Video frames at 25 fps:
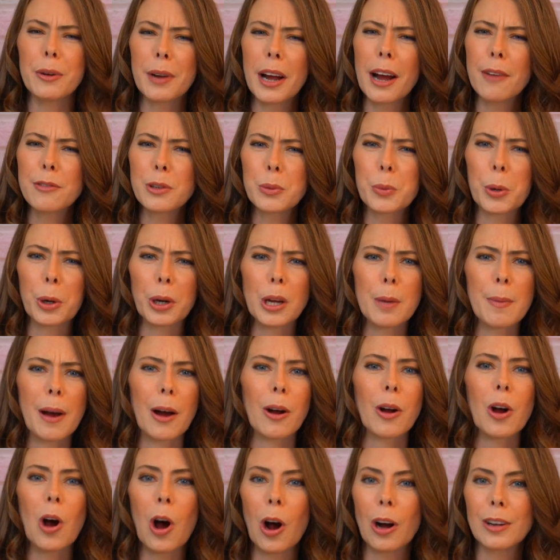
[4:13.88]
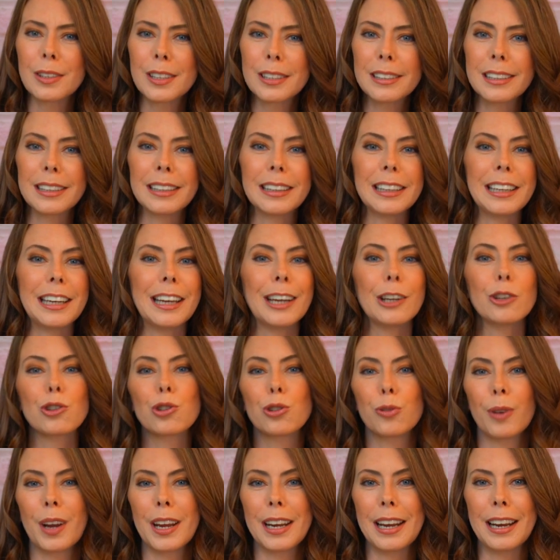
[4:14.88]
have to worry about constantly
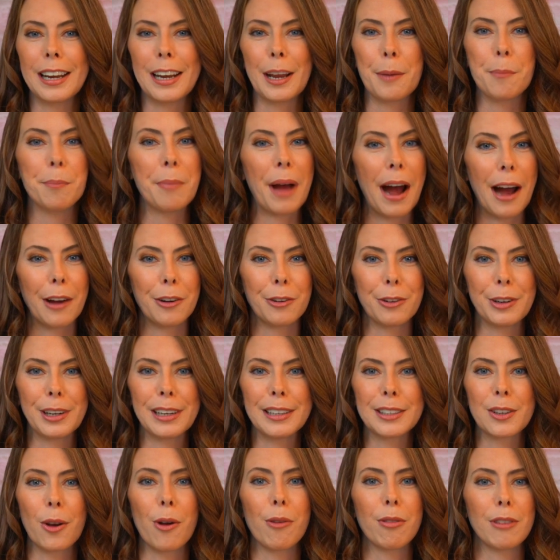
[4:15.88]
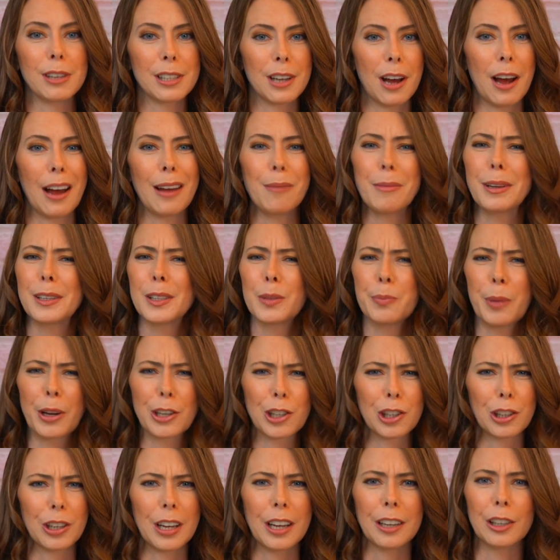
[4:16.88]
trading in batteries all the time,
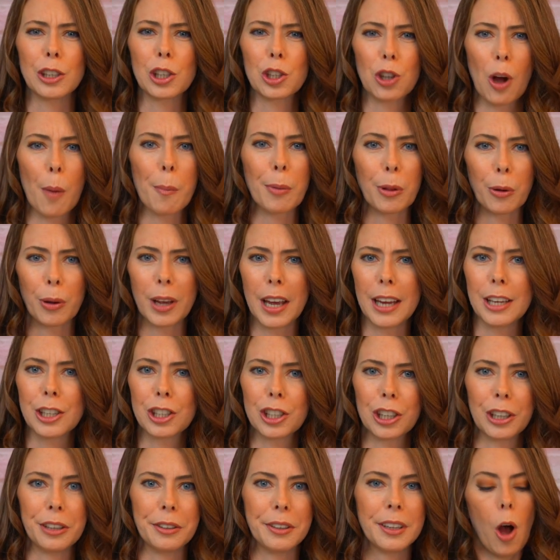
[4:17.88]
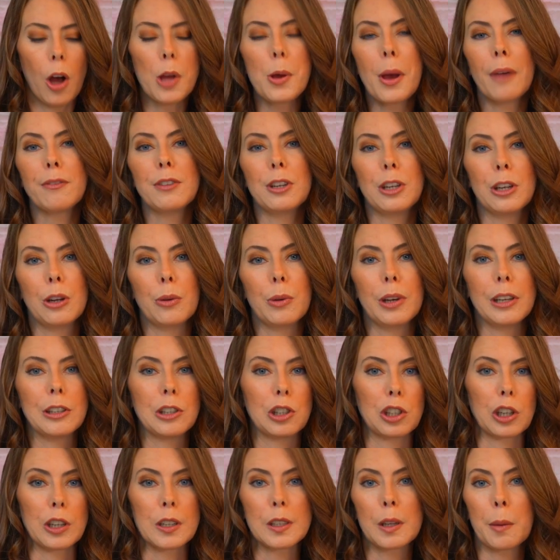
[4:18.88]
especially in a shop location. All you have to do is
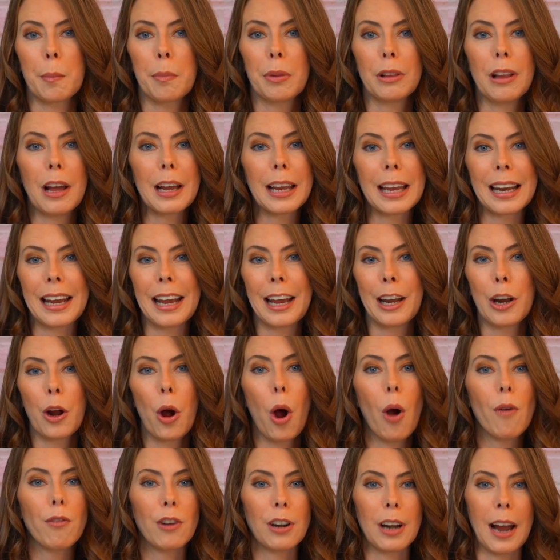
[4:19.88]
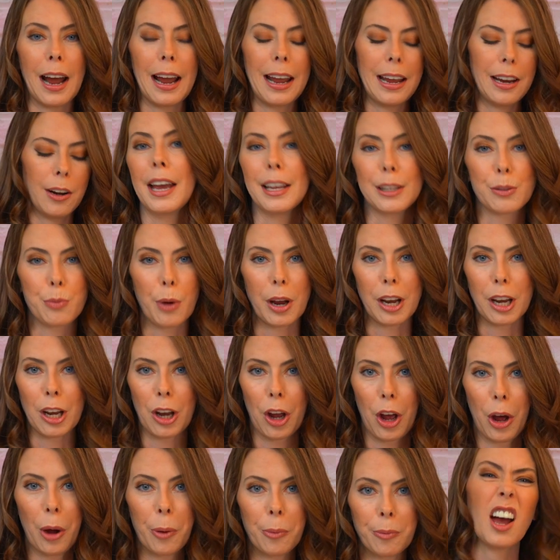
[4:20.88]
just plug it in overnight, it's ready to
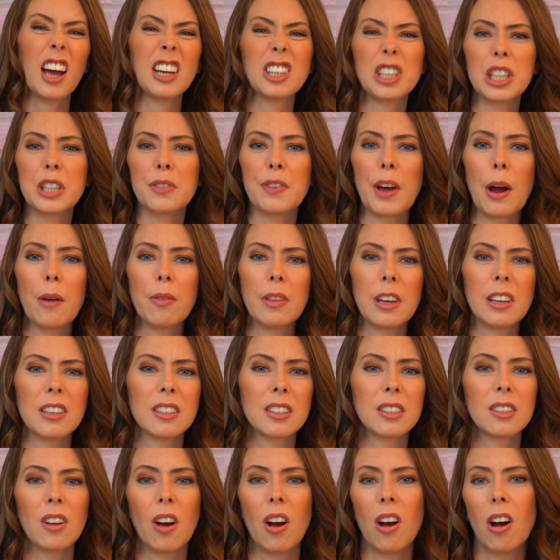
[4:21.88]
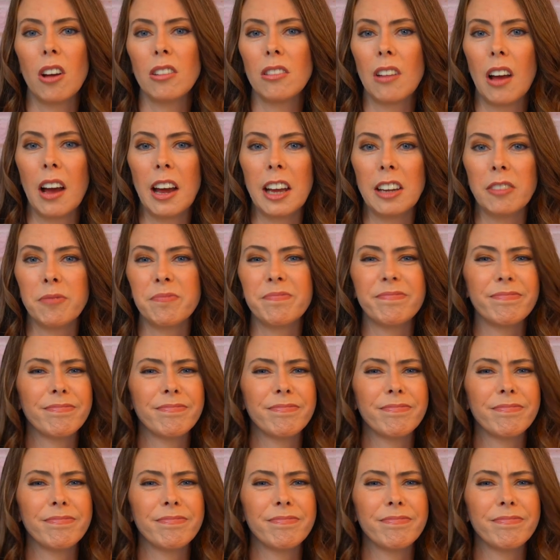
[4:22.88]
go. I just found this online.